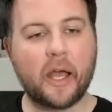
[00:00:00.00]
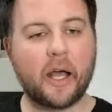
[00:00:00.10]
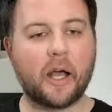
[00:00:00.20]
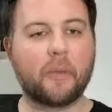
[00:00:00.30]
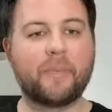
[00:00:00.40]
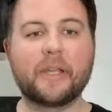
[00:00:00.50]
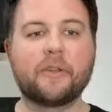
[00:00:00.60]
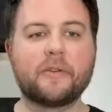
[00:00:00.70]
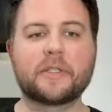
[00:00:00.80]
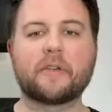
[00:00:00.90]
uh, big
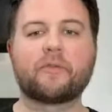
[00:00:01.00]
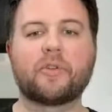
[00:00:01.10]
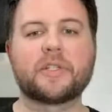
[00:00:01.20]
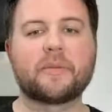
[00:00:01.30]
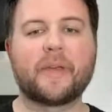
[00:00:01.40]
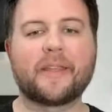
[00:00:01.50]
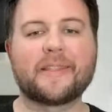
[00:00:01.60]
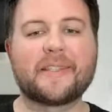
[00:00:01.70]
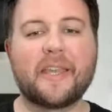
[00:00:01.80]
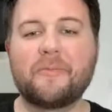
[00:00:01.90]
news, of course, about
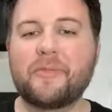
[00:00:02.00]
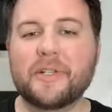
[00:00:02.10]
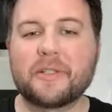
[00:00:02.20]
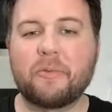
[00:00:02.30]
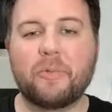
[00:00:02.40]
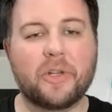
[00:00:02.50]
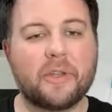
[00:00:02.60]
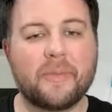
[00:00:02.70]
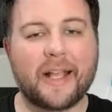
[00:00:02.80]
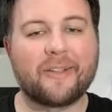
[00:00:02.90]
this game was
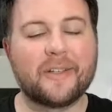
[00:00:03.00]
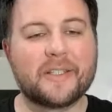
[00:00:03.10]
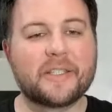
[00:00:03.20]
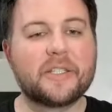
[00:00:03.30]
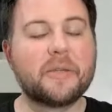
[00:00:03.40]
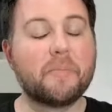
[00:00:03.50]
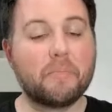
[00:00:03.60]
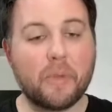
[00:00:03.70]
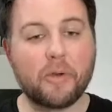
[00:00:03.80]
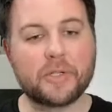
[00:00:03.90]
William Eklund's
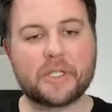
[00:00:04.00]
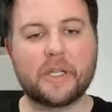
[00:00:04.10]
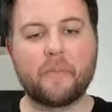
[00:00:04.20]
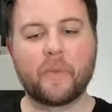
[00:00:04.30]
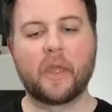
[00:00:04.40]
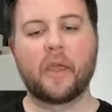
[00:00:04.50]
demotion.